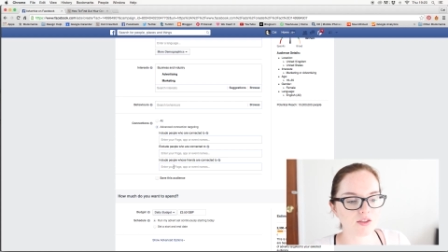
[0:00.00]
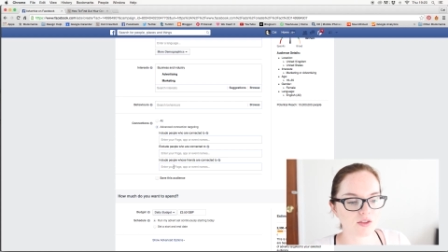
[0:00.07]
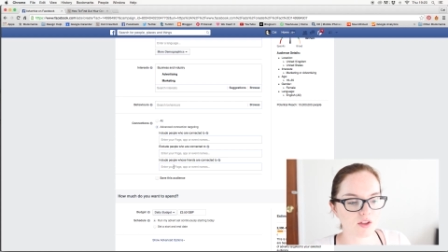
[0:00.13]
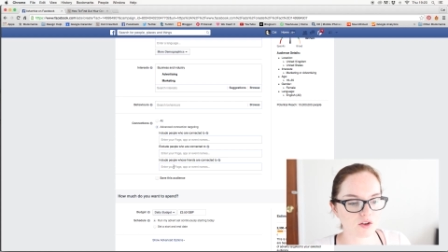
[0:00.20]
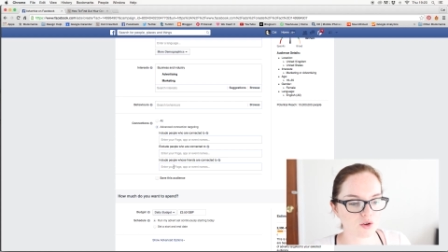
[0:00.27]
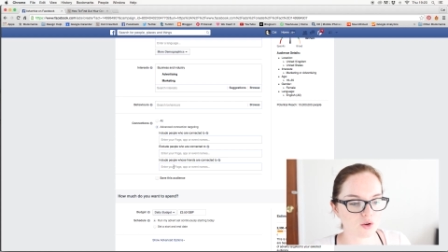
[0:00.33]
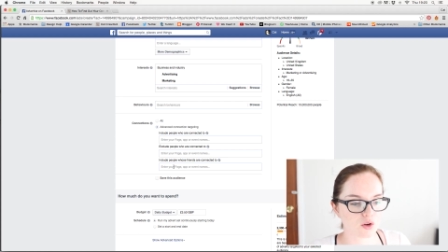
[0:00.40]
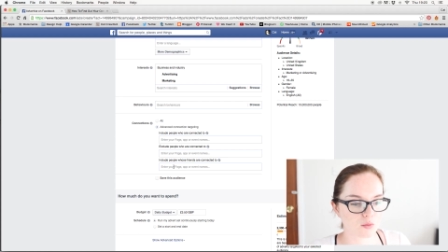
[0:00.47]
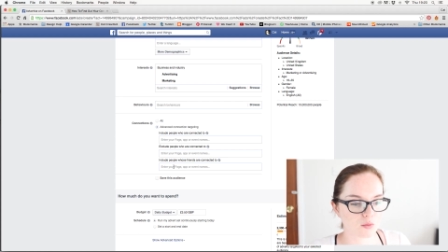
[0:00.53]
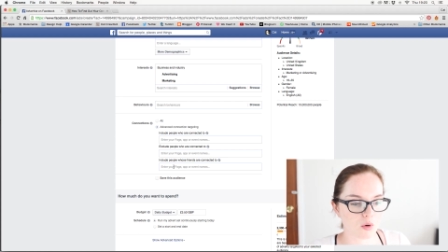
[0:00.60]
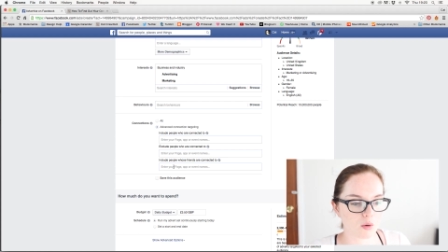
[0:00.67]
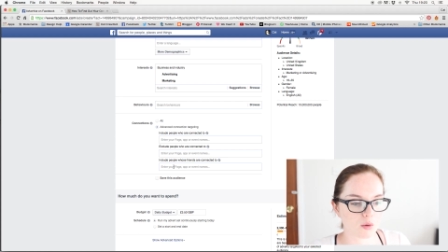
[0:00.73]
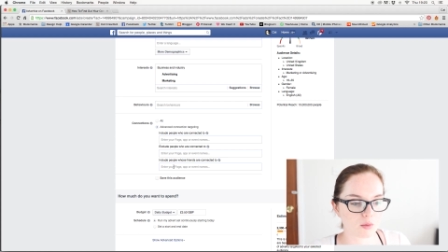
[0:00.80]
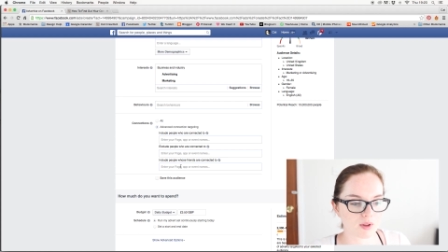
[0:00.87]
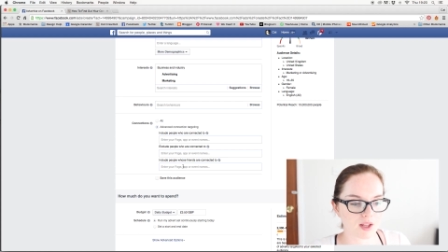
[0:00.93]
then you could
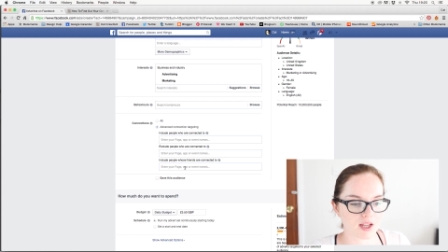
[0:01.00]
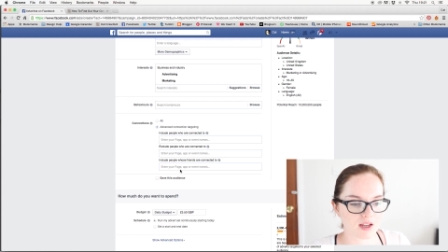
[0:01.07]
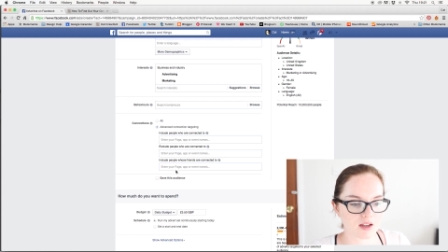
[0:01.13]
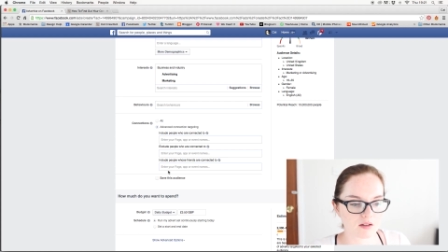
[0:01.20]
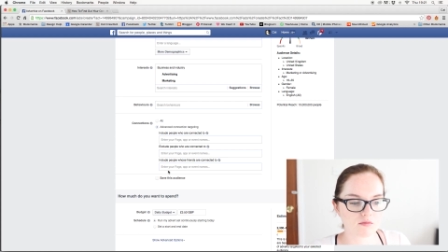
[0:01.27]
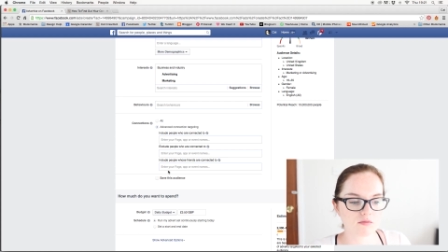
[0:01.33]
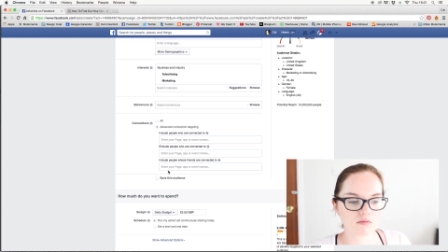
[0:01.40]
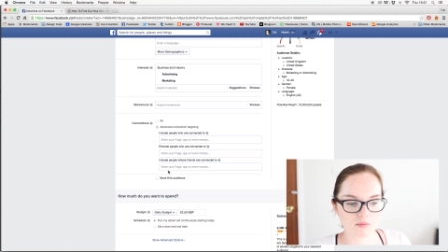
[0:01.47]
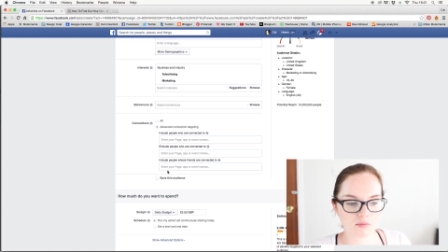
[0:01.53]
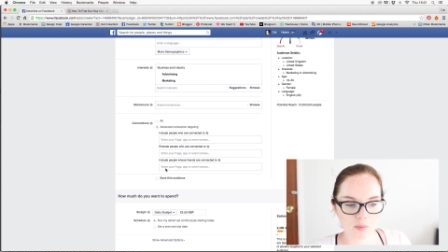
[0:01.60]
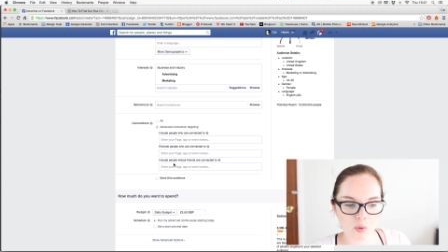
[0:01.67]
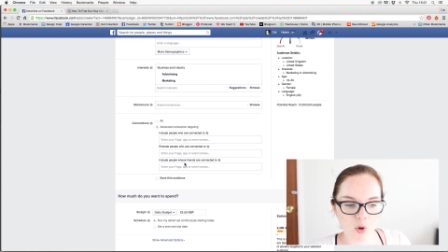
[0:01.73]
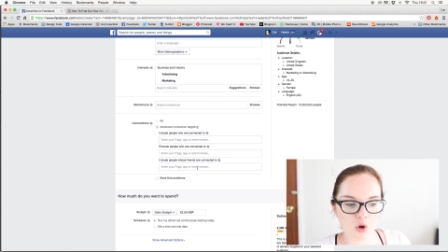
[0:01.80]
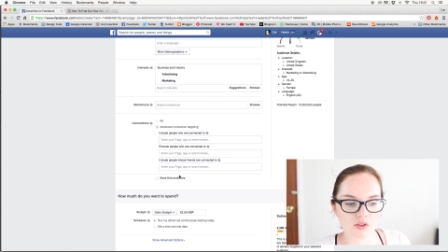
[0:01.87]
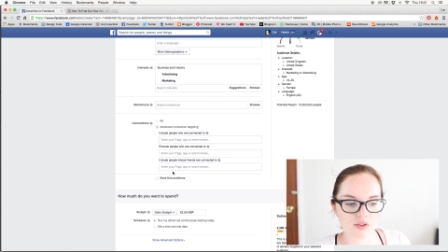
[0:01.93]
probably
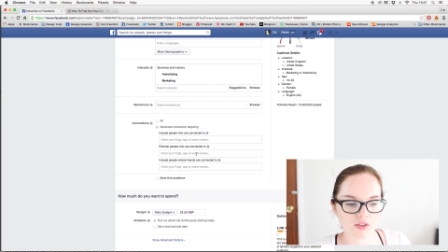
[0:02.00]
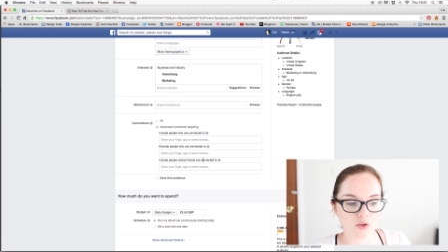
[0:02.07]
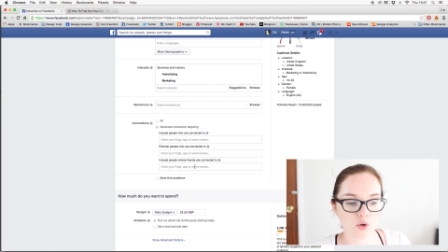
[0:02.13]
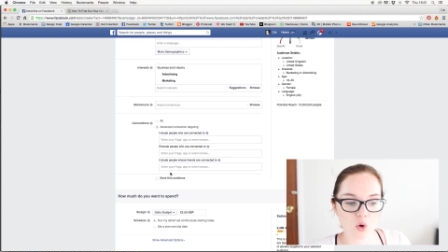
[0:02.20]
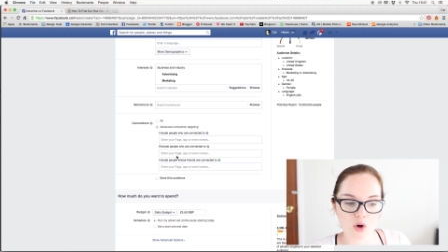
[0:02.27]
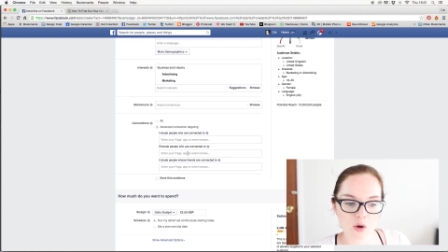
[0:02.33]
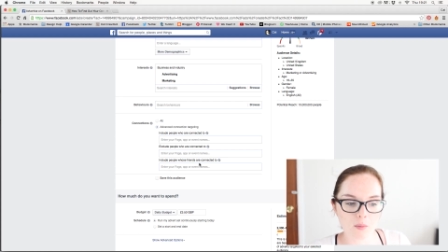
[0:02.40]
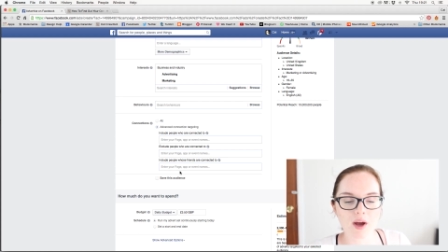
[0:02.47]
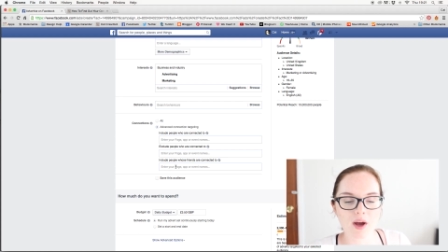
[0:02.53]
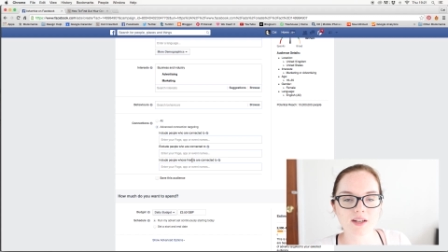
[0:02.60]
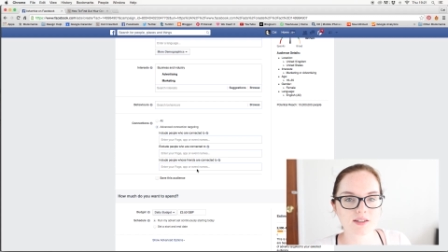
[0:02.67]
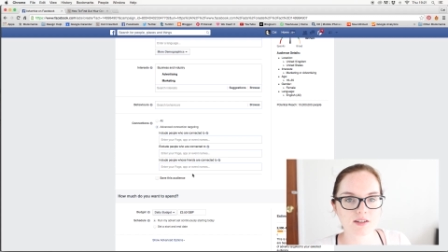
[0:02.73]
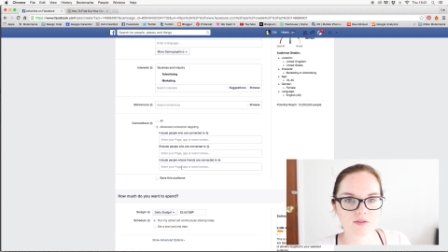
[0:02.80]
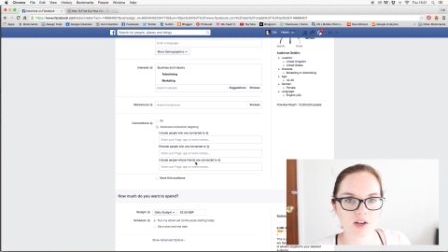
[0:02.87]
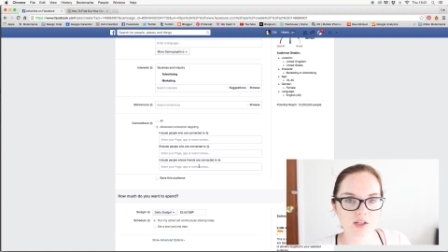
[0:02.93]
put your
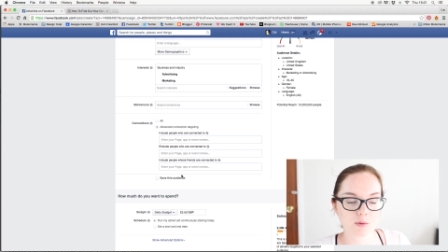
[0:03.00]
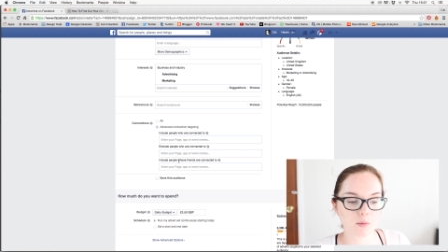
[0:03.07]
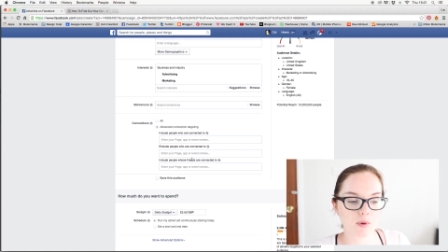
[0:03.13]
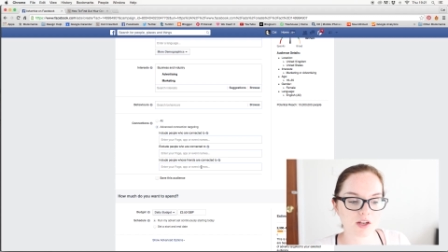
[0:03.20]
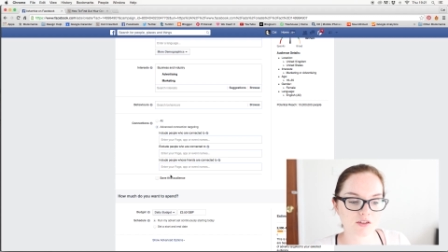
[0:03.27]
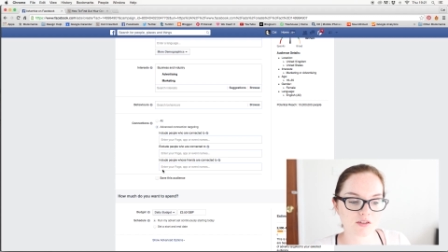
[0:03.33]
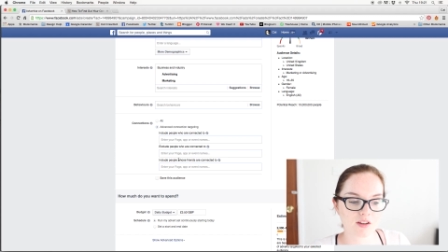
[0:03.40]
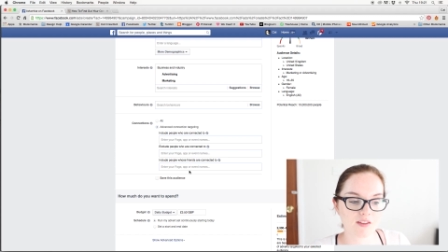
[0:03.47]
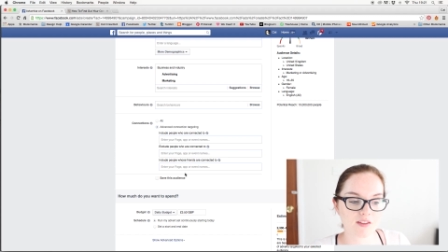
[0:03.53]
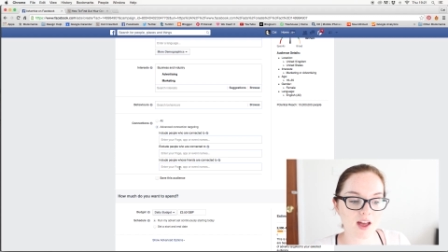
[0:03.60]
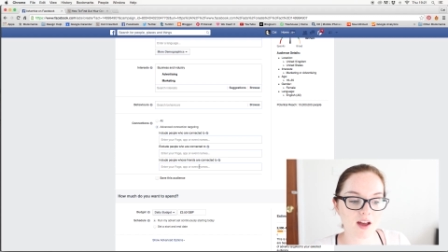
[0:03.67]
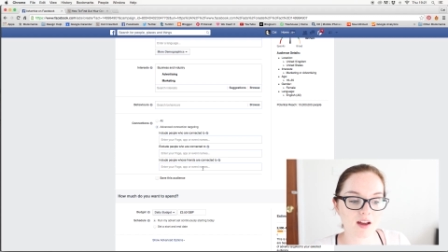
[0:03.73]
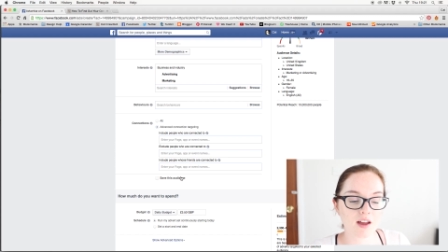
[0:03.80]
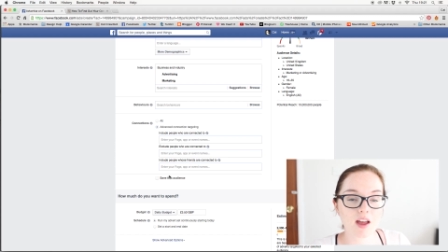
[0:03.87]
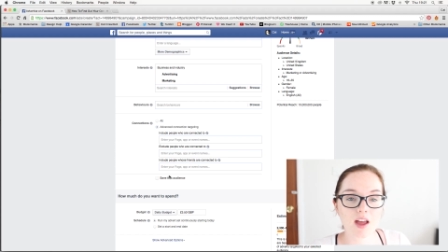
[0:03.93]
competitor Facebook pages in there,